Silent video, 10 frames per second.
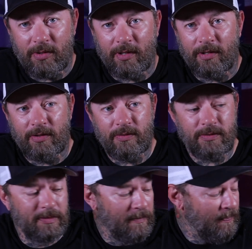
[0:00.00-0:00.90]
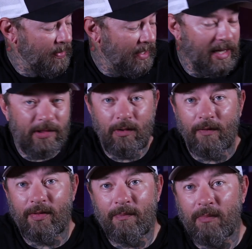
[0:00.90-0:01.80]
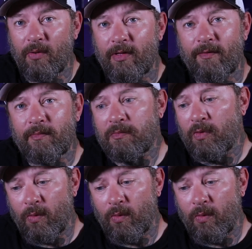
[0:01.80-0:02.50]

You can use either of them, both of them,